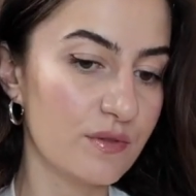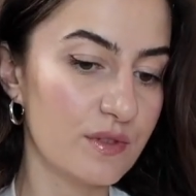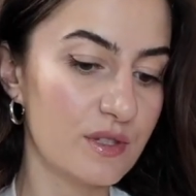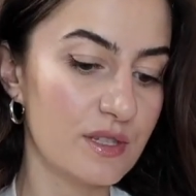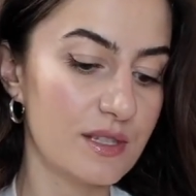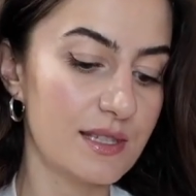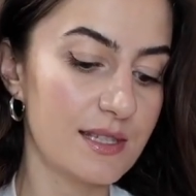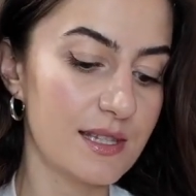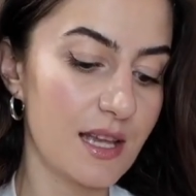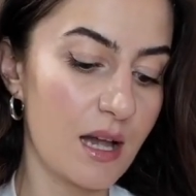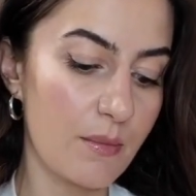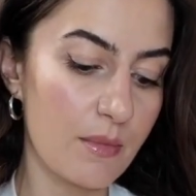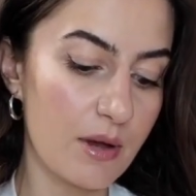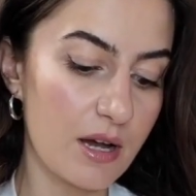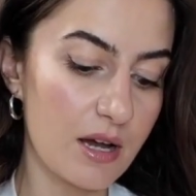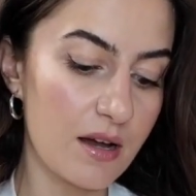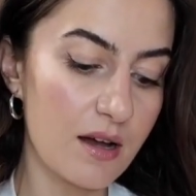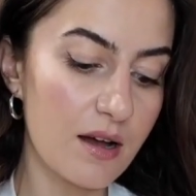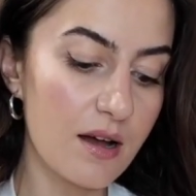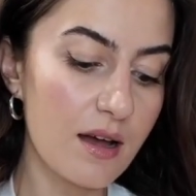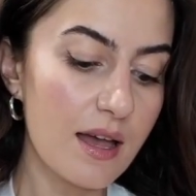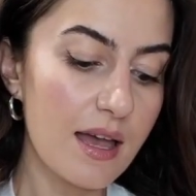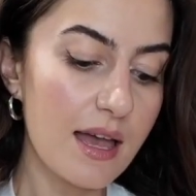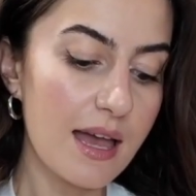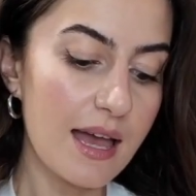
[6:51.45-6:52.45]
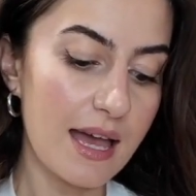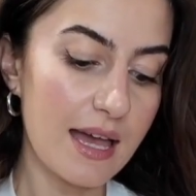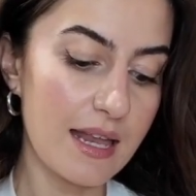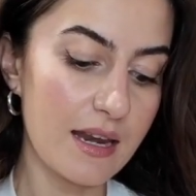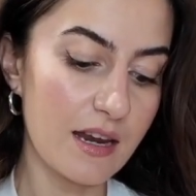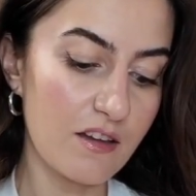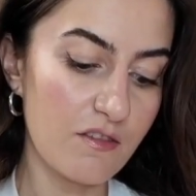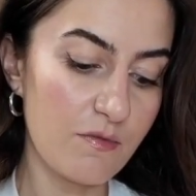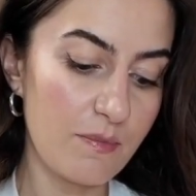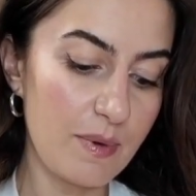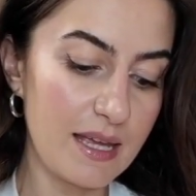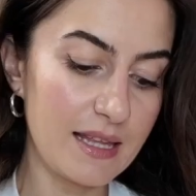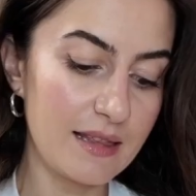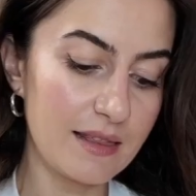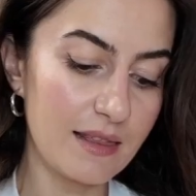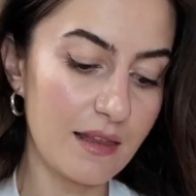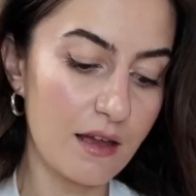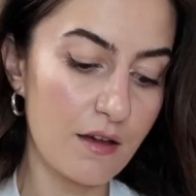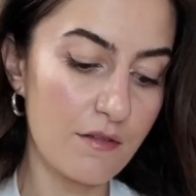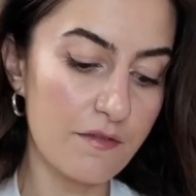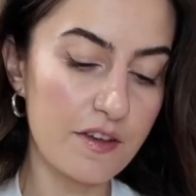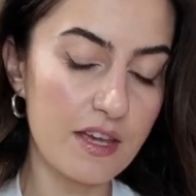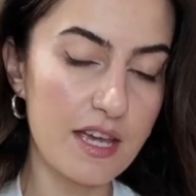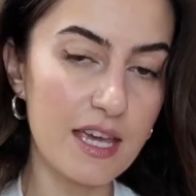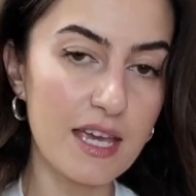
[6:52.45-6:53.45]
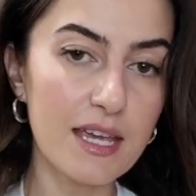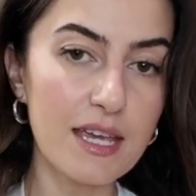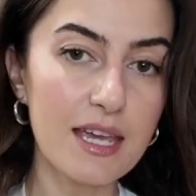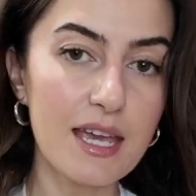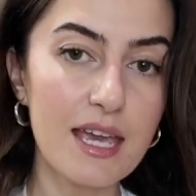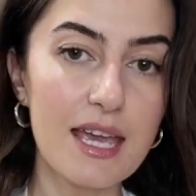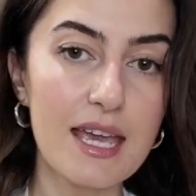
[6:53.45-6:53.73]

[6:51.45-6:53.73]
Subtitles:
summer and I've been loving.